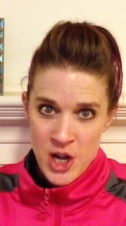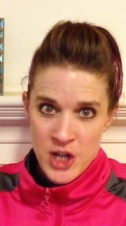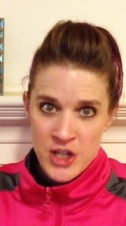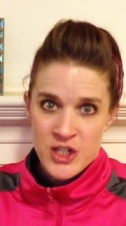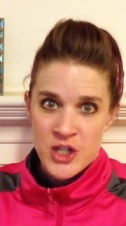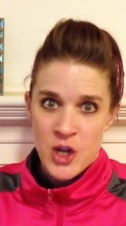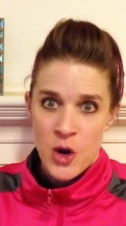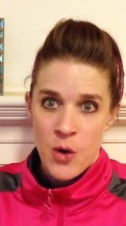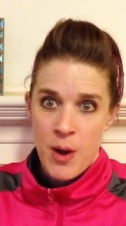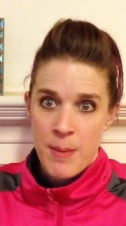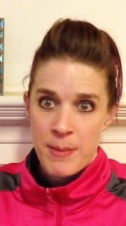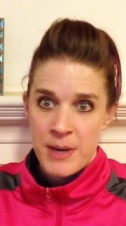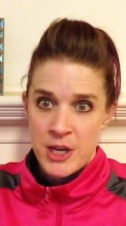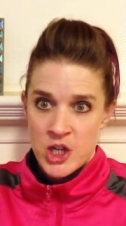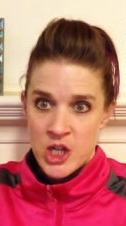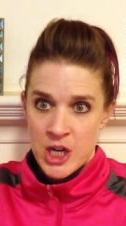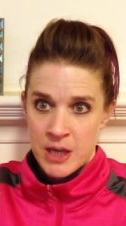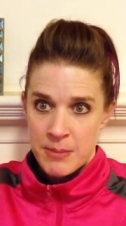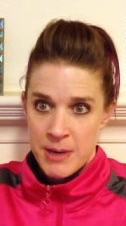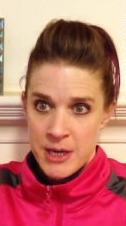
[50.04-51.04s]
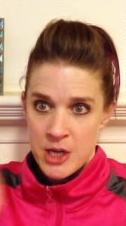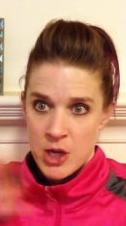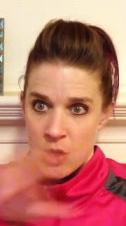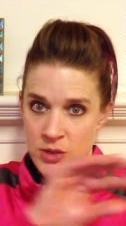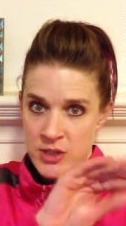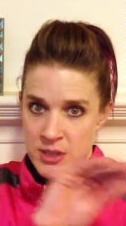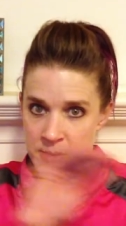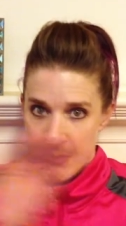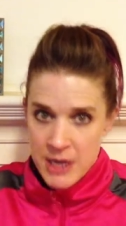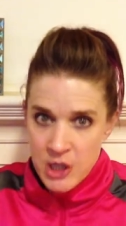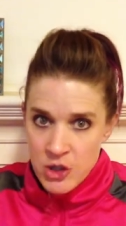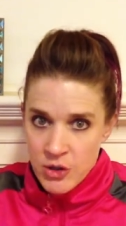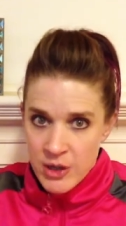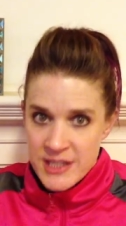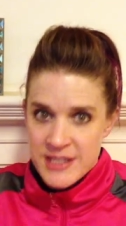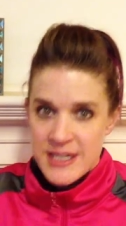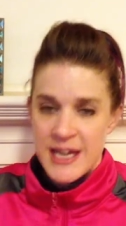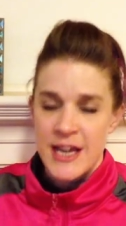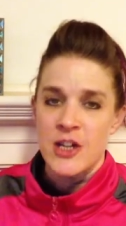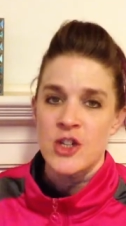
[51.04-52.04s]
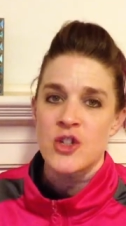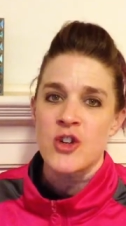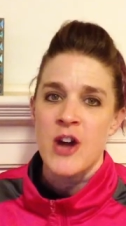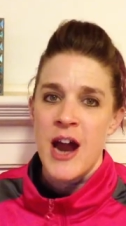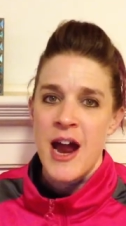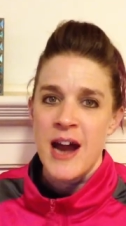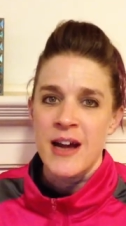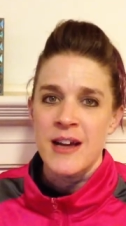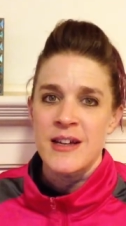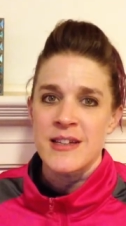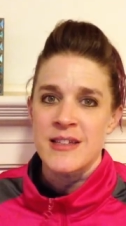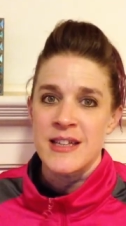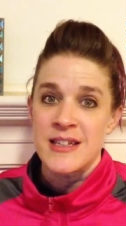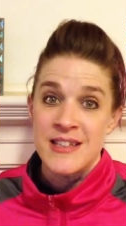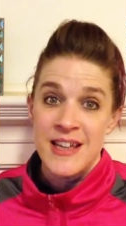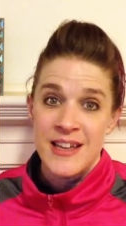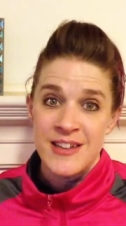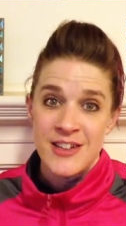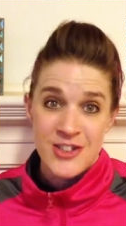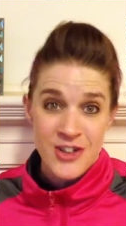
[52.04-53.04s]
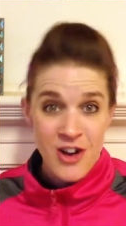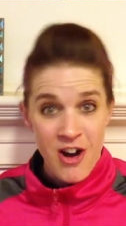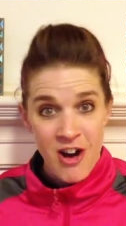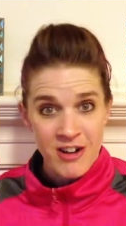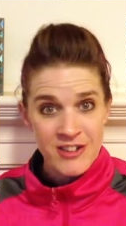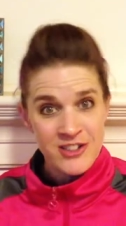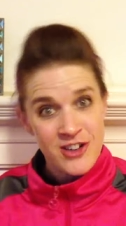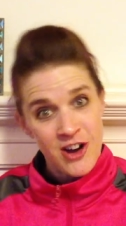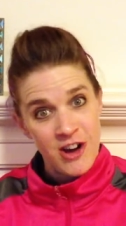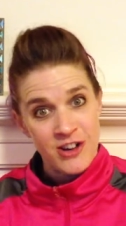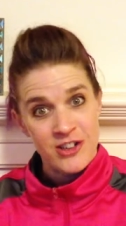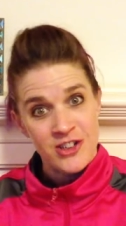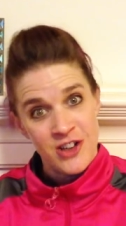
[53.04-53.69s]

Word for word: So I'm going to check my notes to make sure I stay on track because I tend to talk, talk,